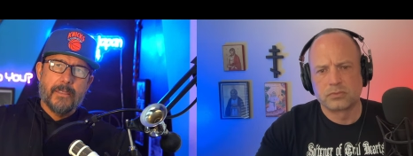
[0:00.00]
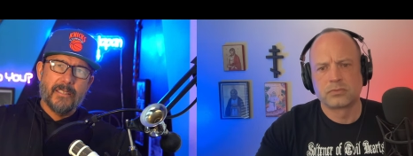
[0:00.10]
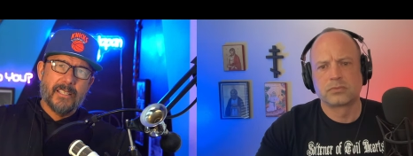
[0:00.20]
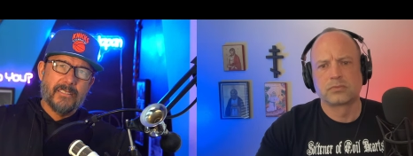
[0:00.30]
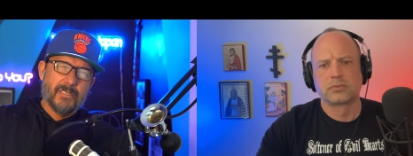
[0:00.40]
Speaker 1: i think
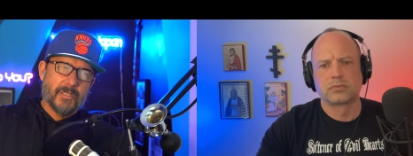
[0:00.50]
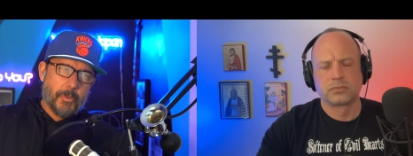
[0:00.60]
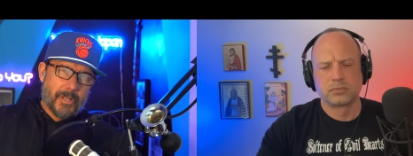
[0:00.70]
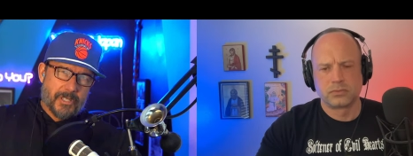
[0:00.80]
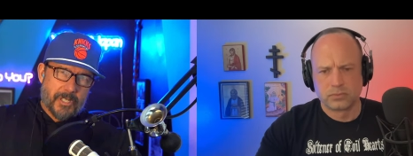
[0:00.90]
that's the
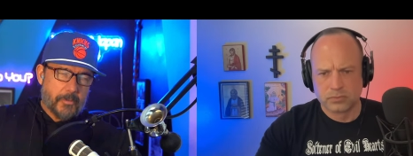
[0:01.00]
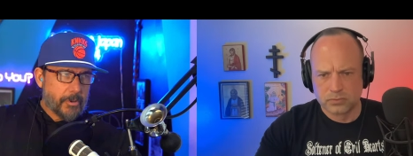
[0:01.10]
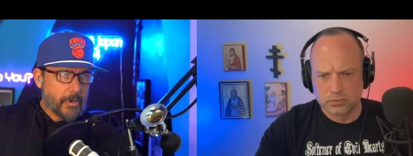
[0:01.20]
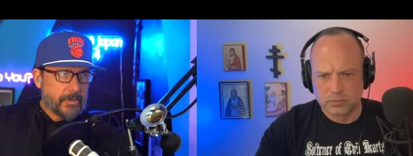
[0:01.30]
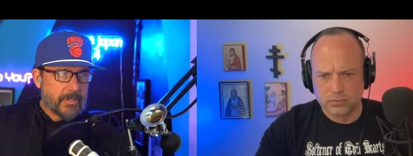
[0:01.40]
spreadsheet
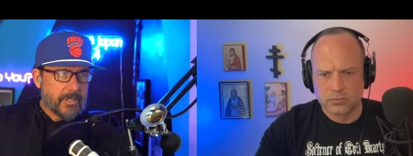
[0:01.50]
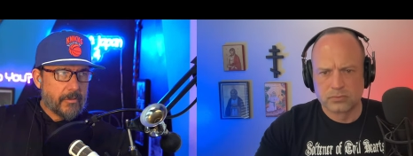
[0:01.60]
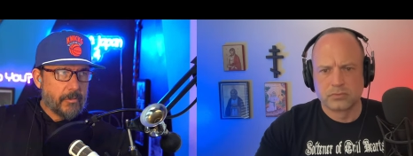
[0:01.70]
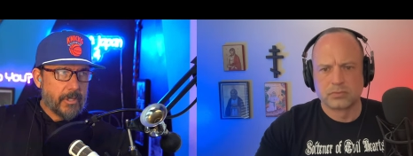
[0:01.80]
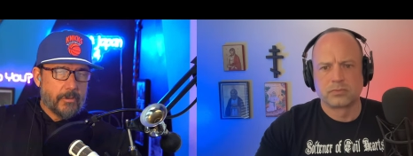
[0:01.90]
approach that
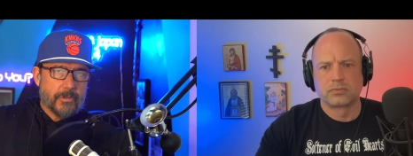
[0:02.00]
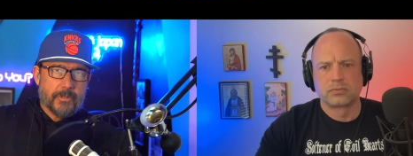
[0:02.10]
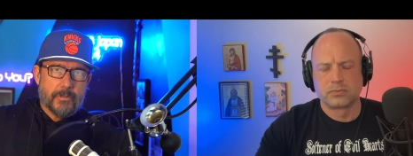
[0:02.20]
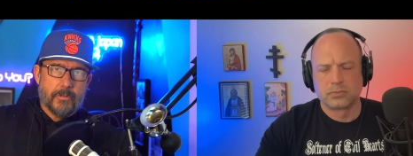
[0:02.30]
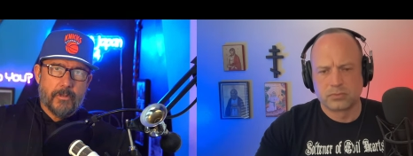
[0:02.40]
really was